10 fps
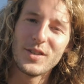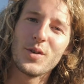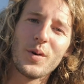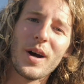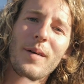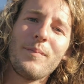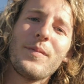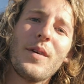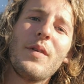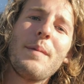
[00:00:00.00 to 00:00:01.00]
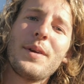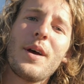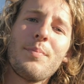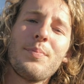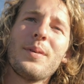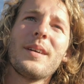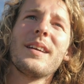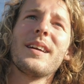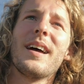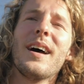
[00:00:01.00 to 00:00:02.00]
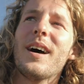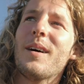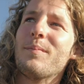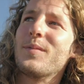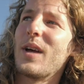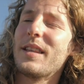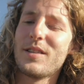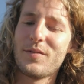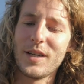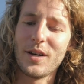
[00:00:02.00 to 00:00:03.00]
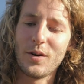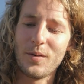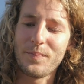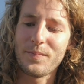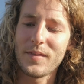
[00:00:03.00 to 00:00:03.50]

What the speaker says: To wrap it up, to end this video,